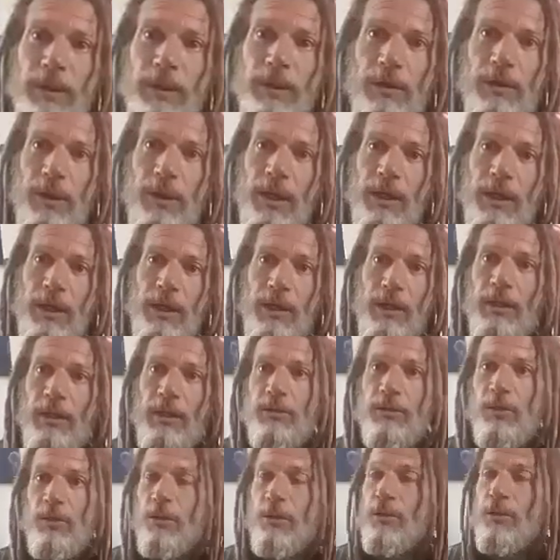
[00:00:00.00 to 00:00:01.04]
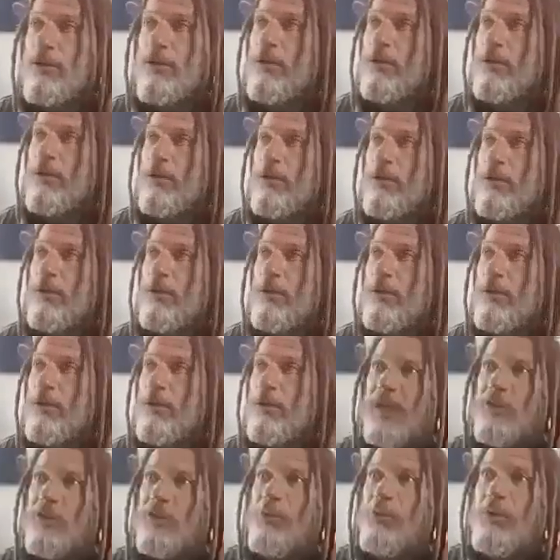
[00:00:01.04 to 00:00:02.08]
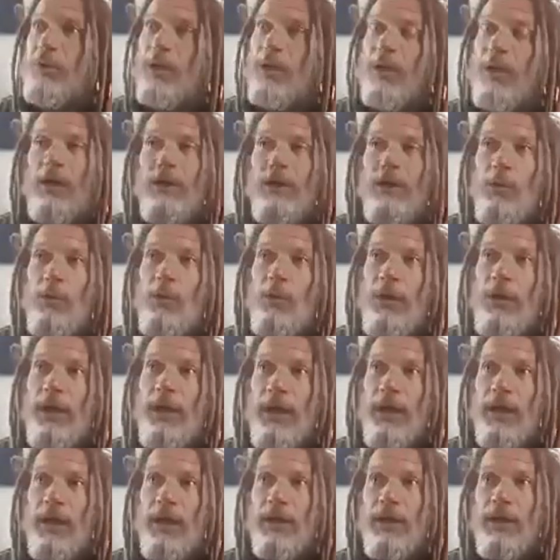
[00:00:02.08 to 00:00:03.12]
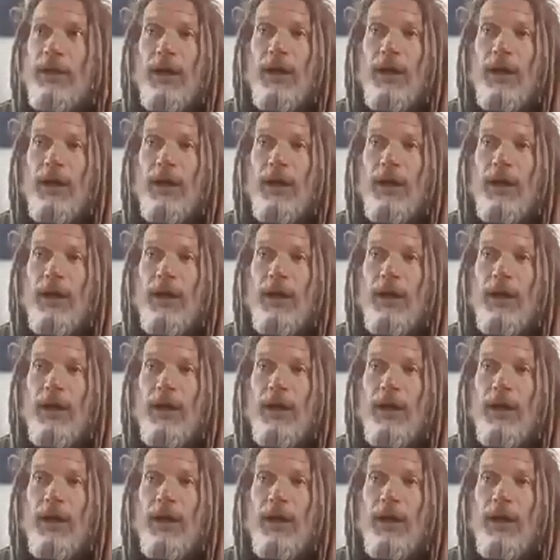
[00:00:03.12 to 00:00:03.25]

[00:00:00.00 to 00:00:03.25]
and so that's where, on the one hand,